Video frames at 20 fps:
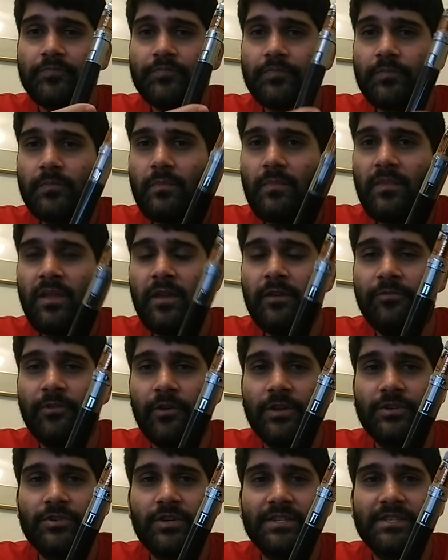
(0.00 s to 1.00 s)
if you're
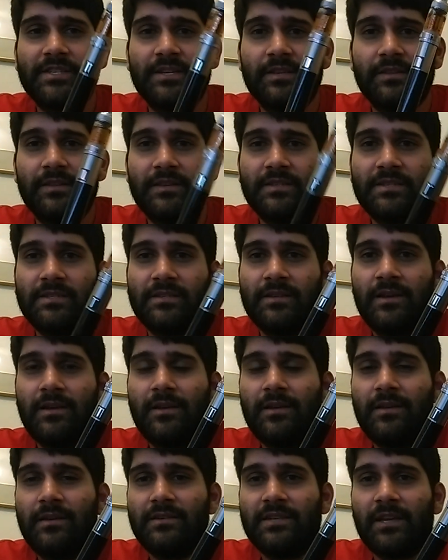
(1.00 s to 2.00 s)
interested in this,
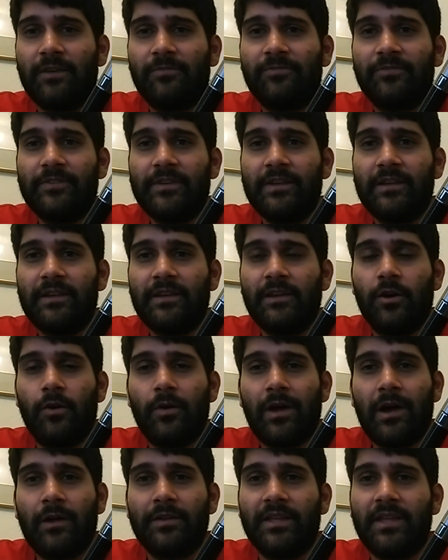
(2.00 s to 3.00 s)
definitely go out and
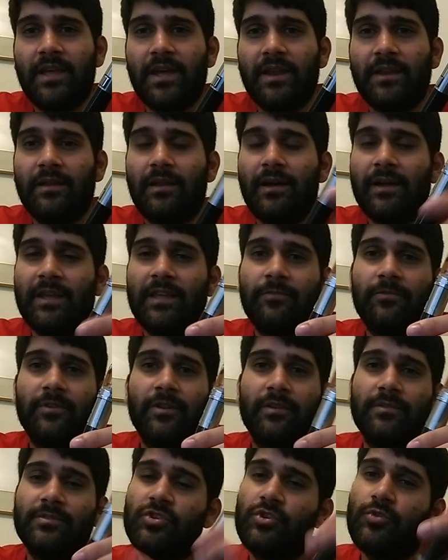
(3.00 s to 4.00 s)
get it. I give it
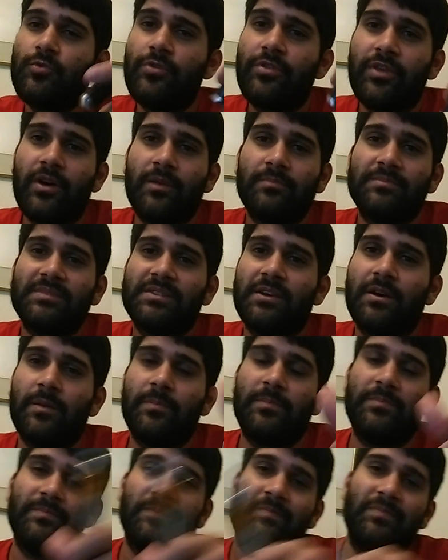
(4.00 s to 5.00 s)
2 thumbs up.
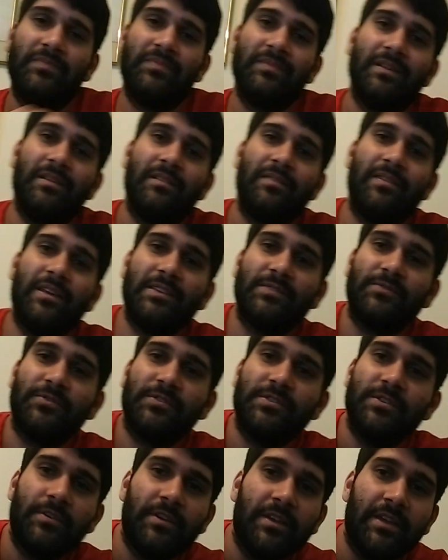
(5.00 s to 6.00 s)
Thanks for tuning
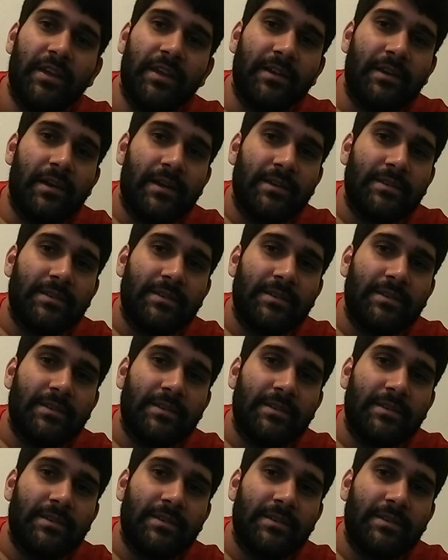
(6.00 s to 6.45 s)
in, guys.